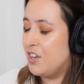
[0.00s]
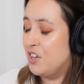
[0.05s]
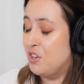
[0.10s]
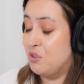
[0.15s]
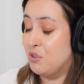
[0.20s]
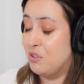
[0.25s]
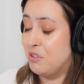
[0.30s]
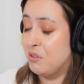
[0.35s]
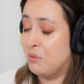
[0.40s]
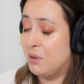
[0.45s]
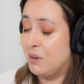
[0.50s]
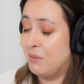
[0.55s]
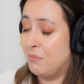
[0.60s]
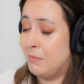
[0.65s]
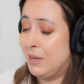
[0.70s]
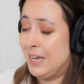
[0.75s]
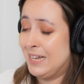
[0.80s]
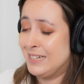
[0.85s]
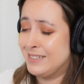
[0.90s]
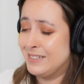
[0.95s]
Another one
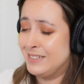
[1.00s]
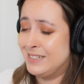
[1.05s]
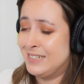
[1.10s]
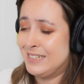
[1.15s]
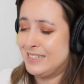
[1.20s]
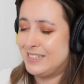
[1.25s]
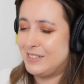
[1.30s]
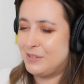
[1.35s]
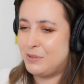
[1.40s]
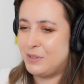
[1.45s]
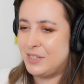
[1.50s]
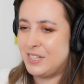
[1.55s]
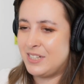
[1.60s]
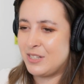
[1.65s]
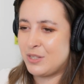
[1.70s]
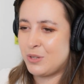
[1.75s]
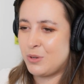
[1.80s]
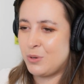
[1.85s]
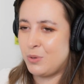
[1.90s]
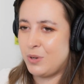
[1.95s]
bites the dust. Oh, this
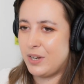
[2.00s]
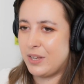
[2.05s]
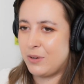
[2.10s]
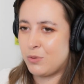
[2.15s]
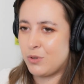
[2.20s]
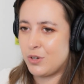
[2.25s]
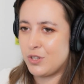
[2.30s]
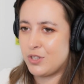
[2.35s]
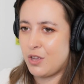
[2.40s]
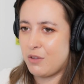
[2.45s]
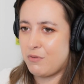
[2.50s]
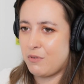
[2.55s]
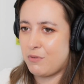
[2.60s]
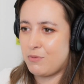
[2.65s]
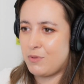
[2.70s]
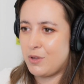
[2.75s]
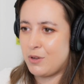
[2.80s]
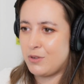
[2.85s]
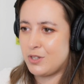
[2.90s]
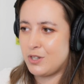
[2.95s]
is cool little crossover
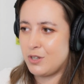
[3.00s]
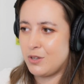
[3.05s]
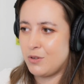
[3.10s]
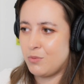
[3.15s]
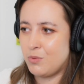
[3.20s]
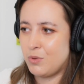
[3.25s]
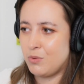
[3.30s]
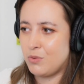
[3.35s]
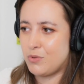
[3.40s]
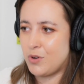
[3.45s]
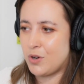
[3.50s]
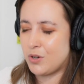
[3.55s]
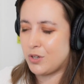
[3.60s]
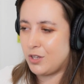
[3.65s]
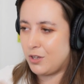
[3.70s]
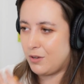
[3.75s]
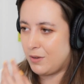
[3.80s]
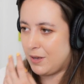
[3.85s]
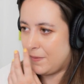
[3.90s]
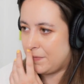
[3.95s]
from those two. We Will Rock
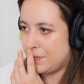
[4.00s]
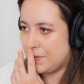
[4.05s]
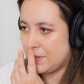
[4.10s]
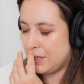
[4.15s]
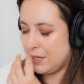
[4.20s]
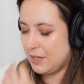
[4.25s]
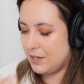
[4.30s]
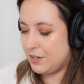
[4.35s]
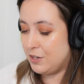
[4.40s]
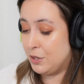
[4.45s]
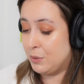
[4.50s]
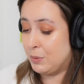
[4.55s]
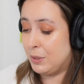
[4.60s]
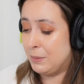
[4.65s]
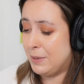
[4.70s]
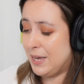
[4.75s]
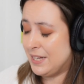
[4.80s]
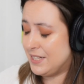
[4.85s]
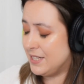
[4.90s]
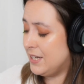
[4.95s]
You and Another
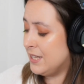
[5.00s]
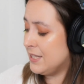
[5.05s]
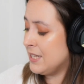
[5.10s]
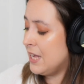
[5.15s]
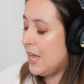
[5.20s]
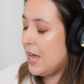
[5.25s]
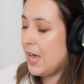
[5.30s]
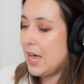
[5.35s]
One Bites the Dust.